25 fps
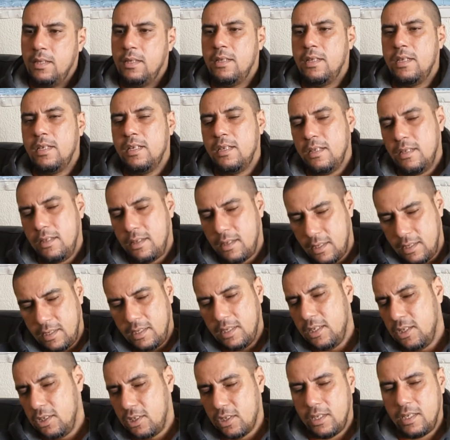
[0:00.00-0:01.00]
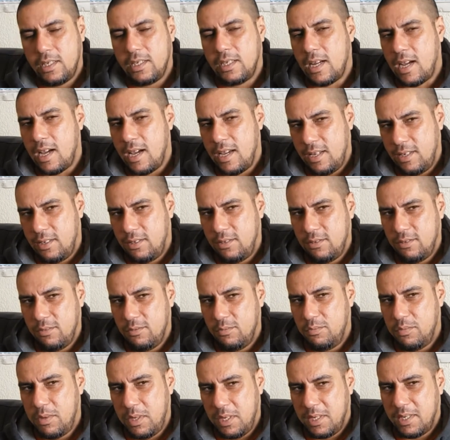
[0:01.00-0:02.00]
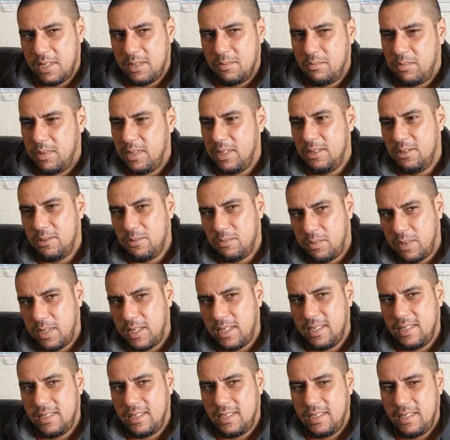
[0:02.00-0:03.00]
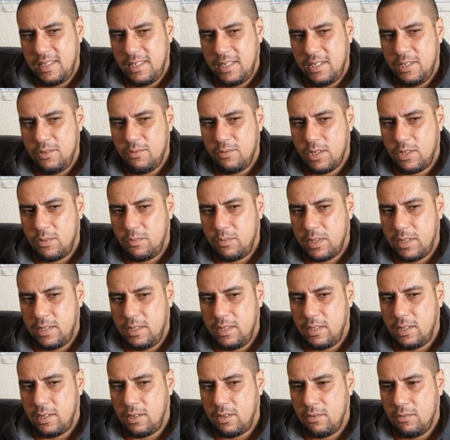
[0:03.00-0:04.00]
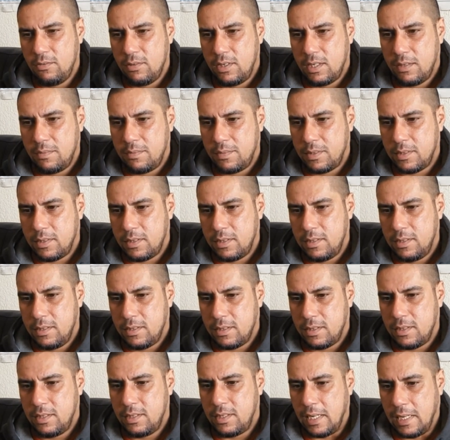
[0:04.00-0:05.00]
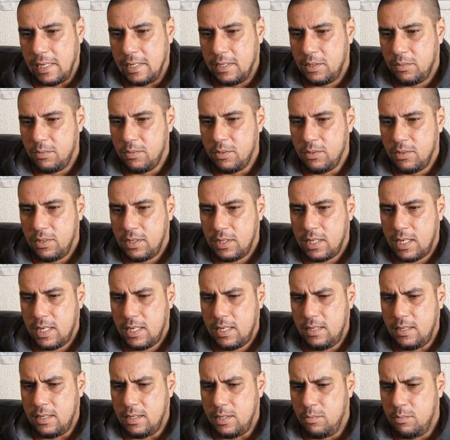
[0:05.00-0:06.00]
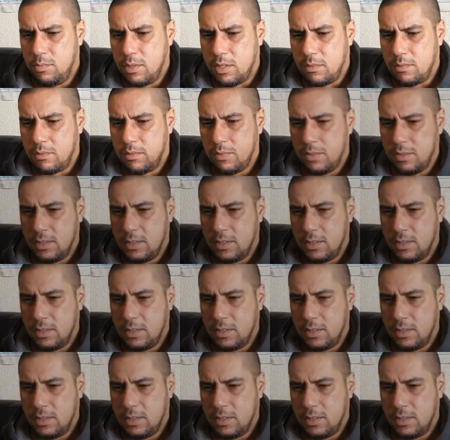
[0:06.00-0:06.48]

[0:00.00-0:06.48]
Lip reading: The DJ that I had to beg and plead to play there, he was pretty clued up on dance music and hip hop.